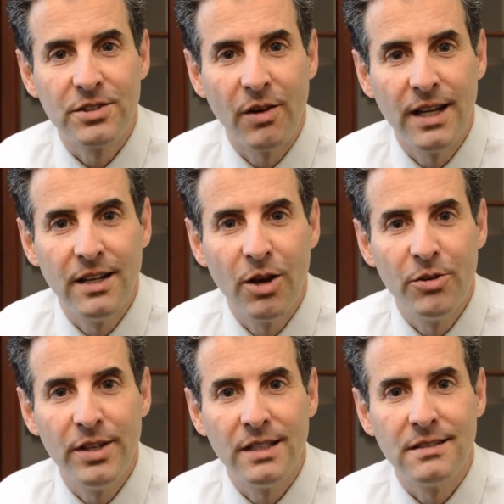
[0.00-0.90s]
So I
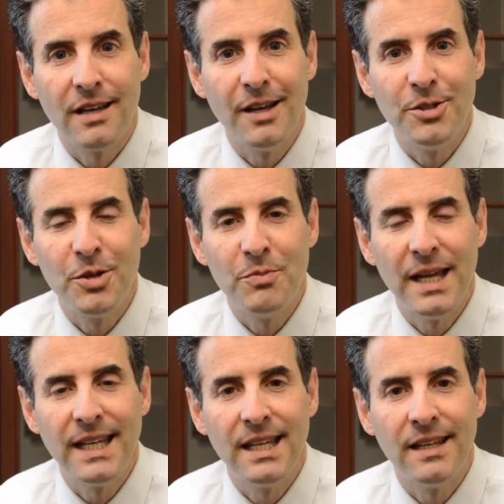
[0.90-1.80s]
know that uh, you're
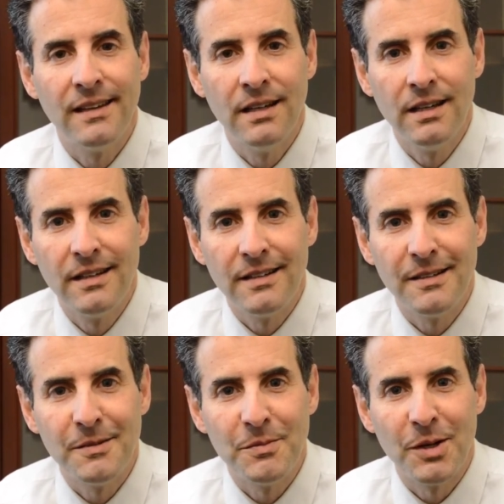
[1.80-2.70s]
making
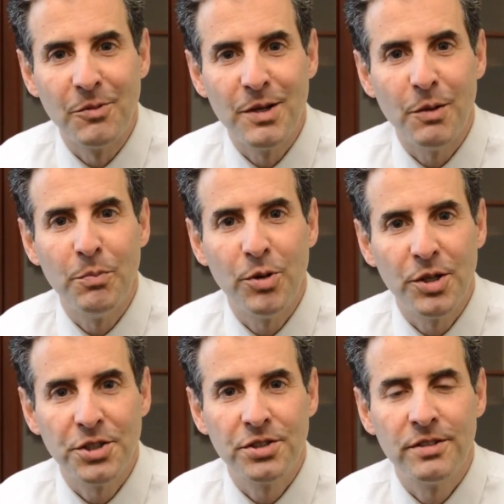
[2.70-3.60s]
um, a real
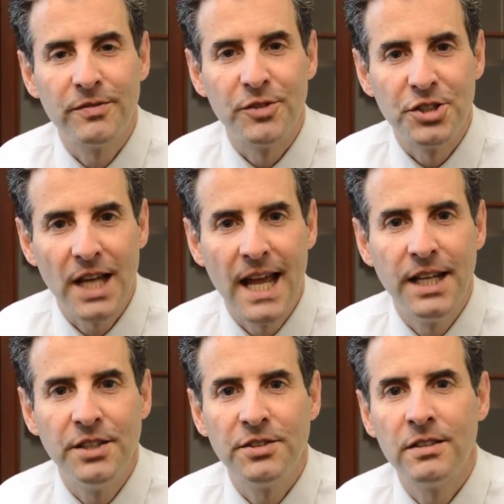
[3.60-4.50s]
push for
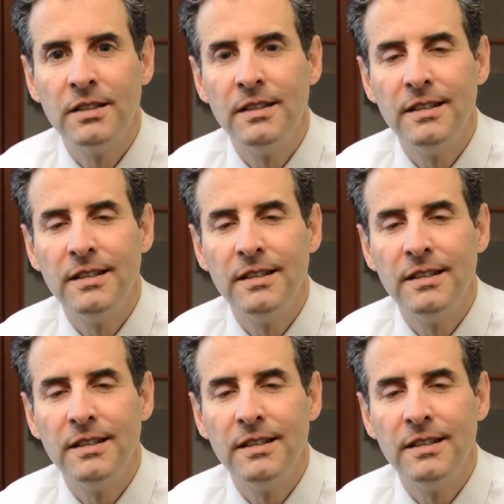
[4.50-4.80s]
change